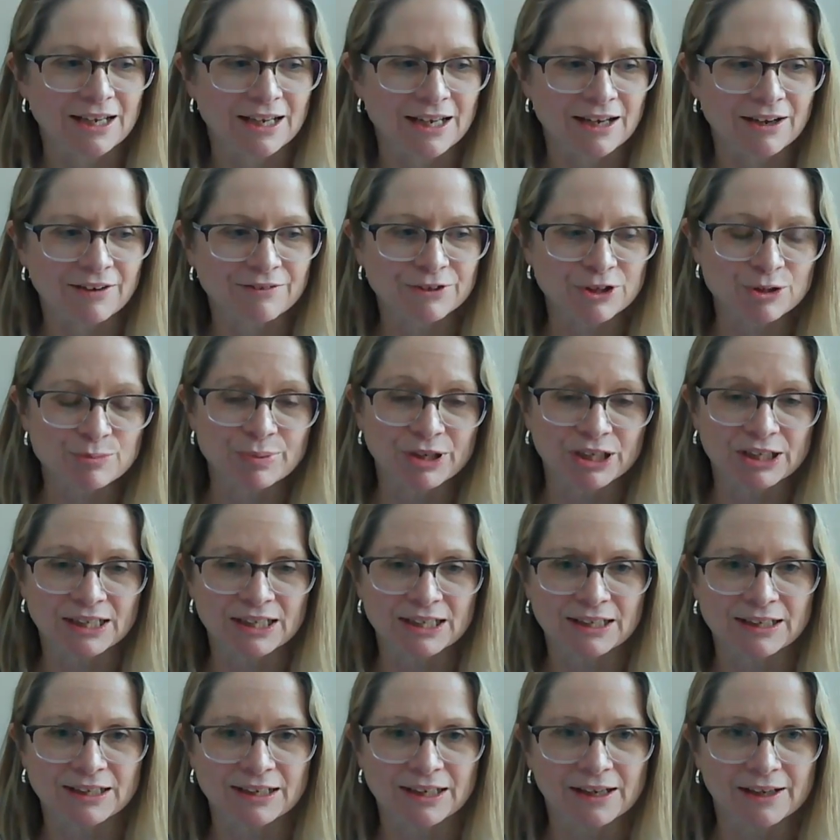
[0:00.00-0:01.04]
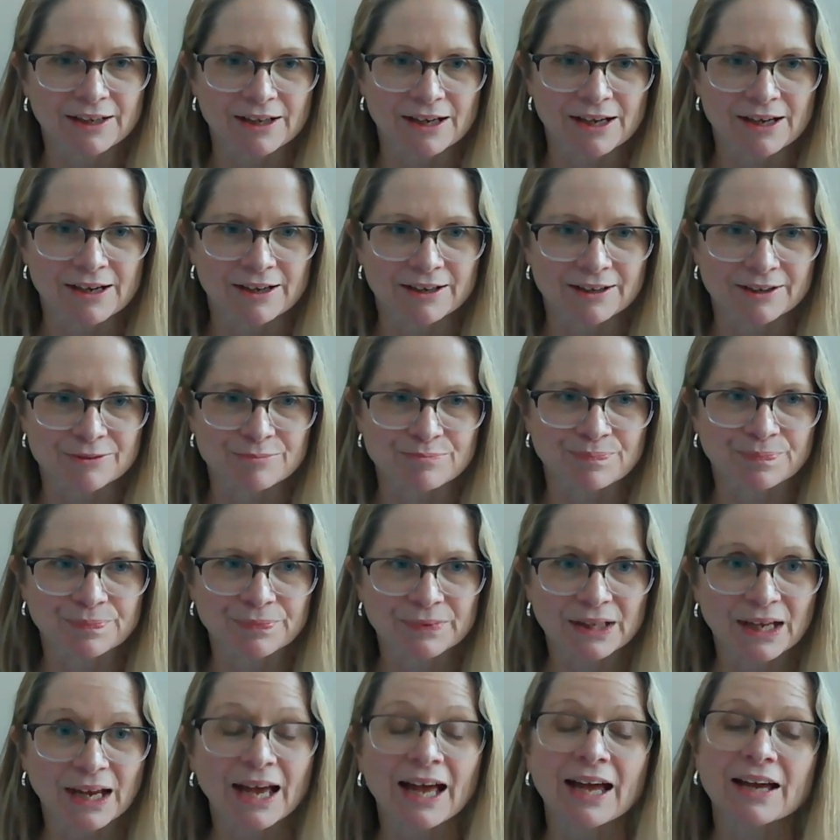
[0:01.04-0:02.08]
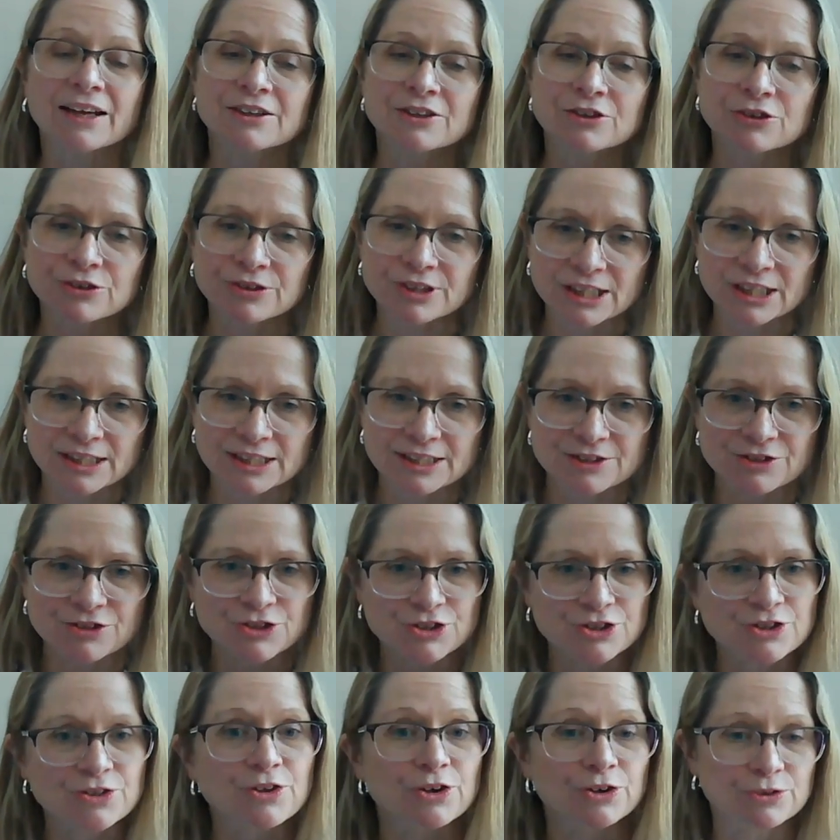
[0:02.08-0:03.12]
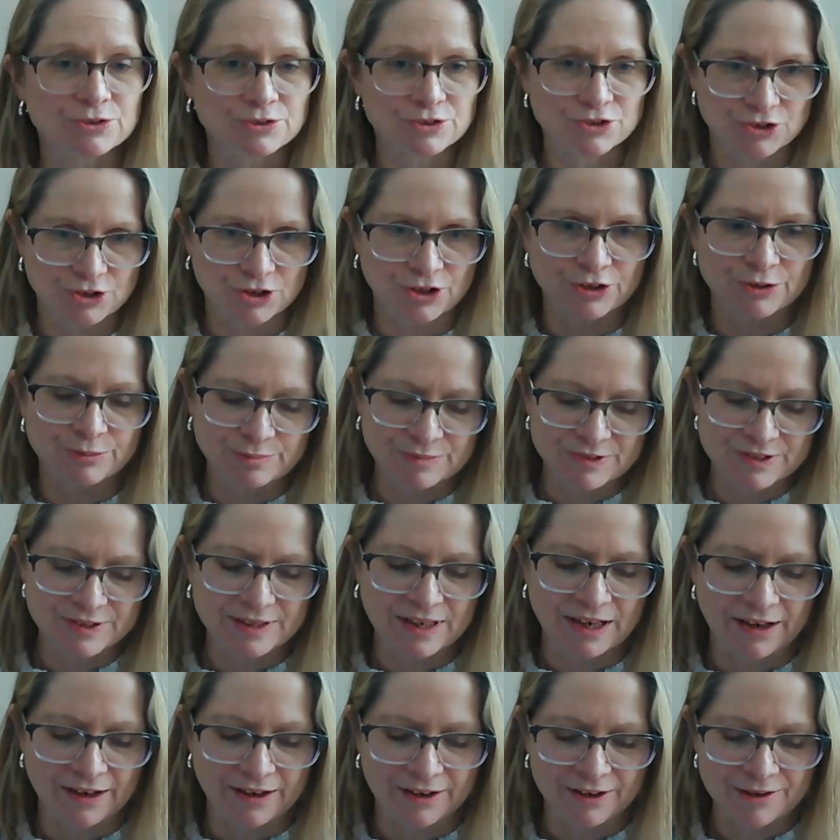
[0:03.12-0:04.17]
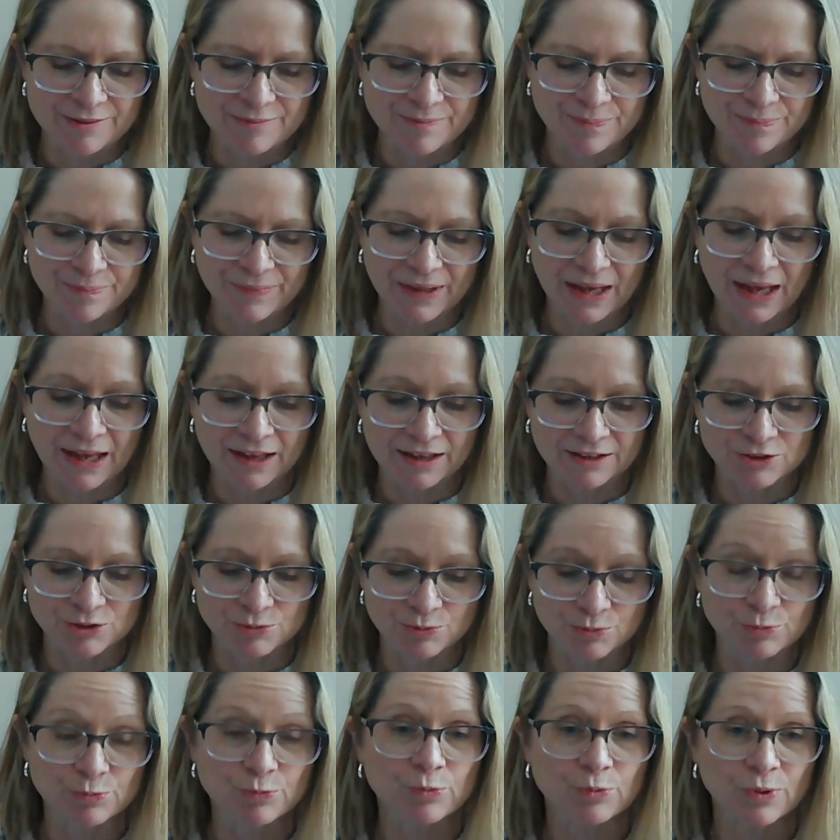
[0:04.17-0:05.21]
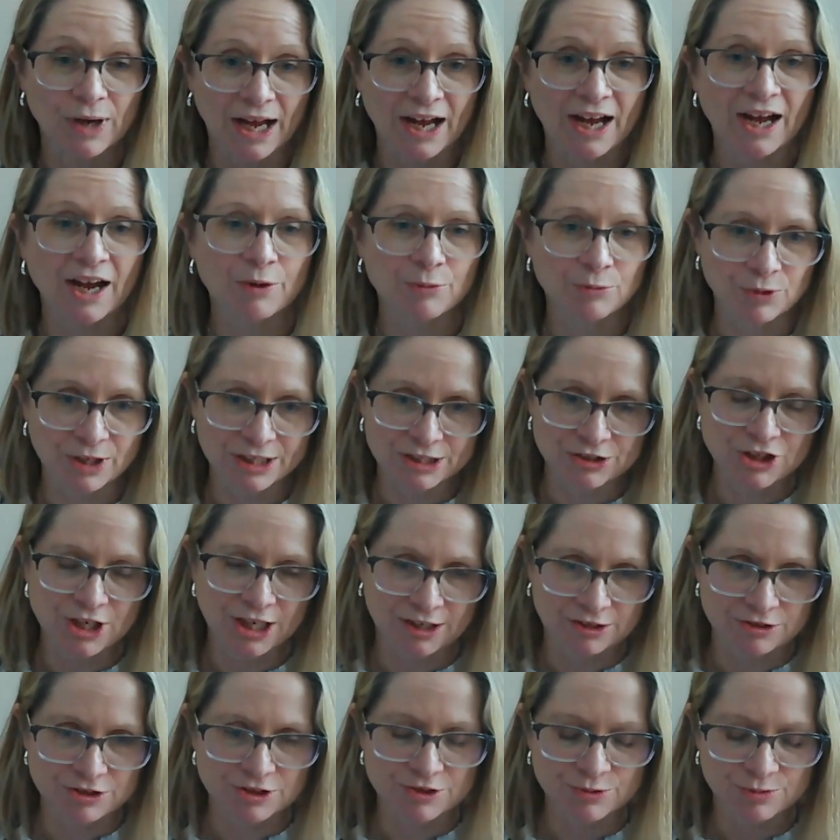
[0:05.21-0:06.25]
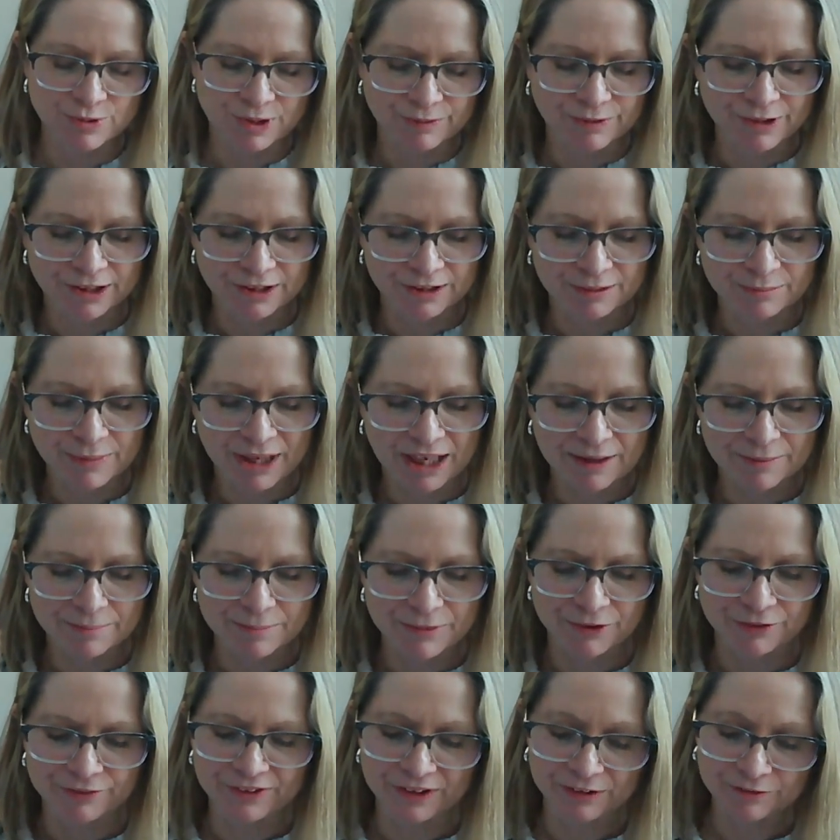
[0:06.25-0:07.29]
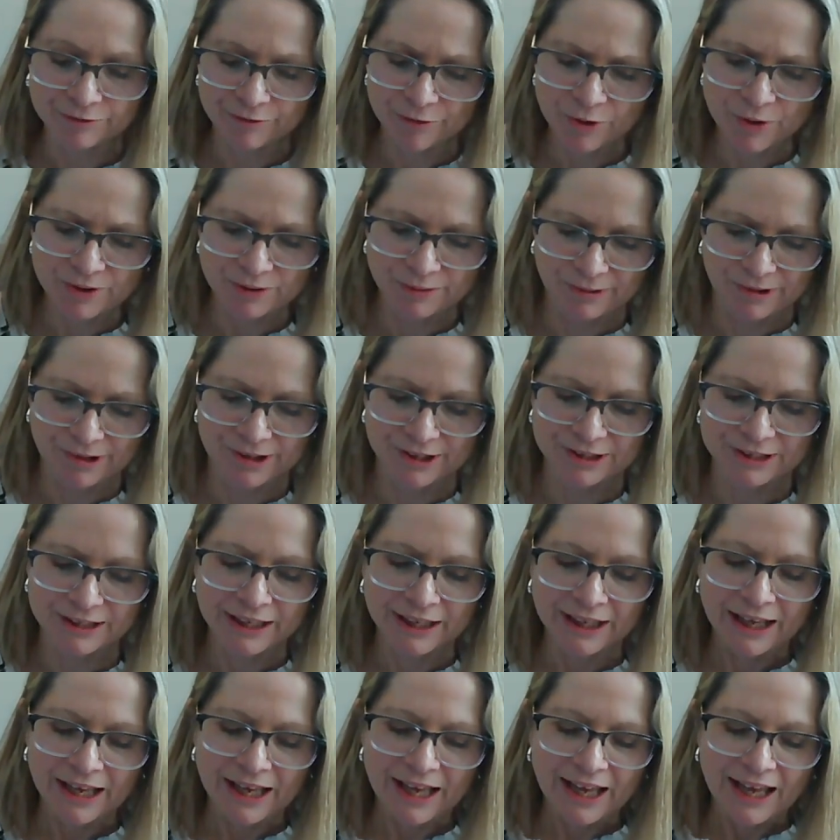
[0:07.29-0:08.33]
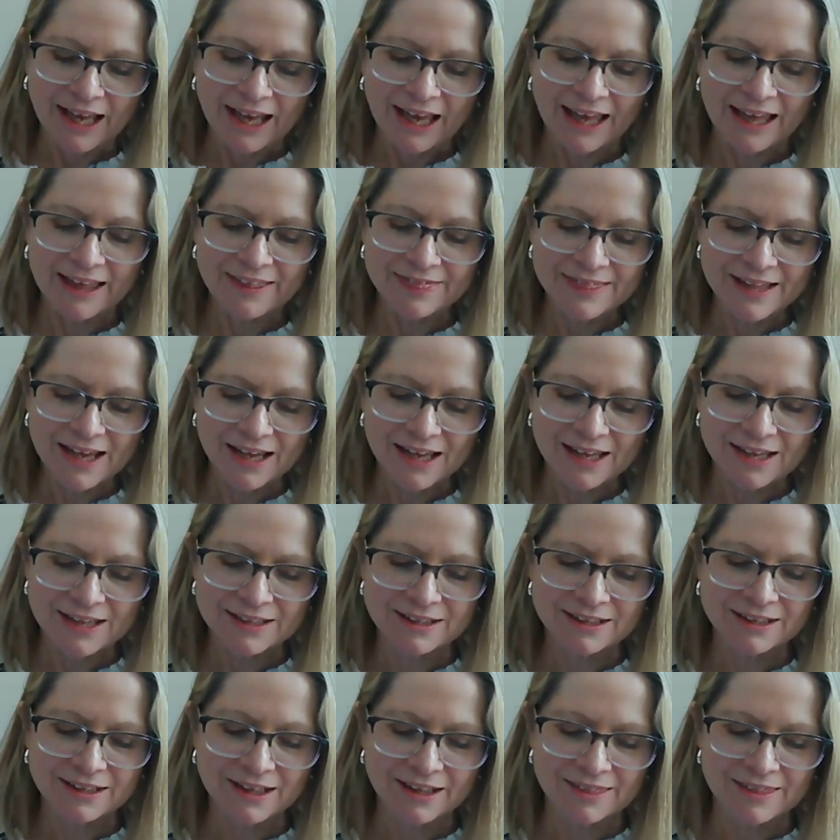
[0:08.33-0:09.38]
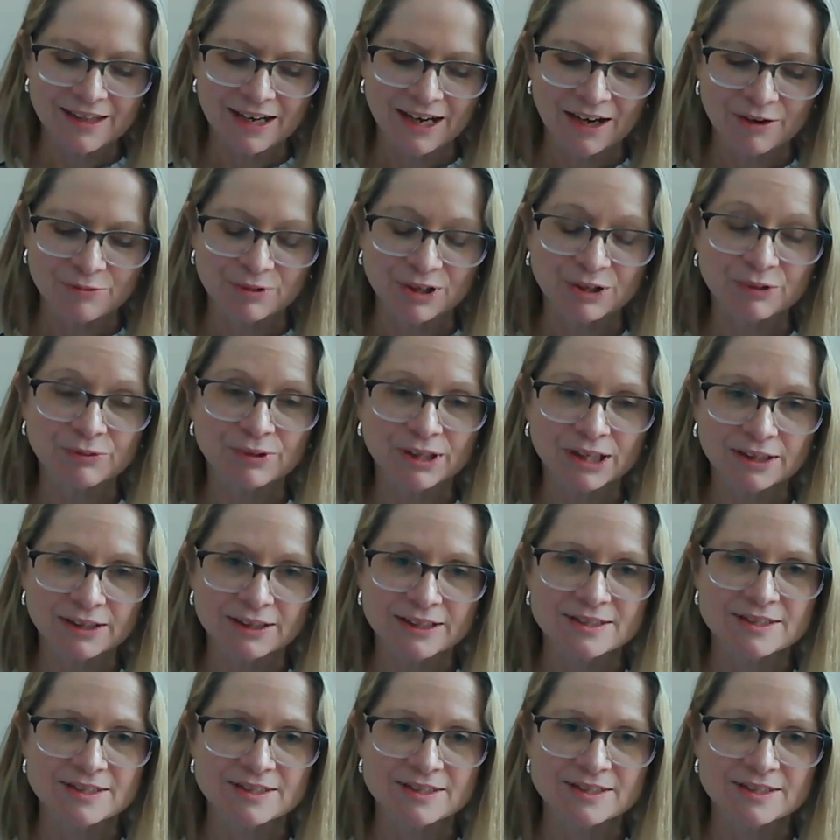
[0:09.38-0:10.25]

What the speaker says: everybody had agreed to those terms, and what changes we were going to make moving forward. And then that we really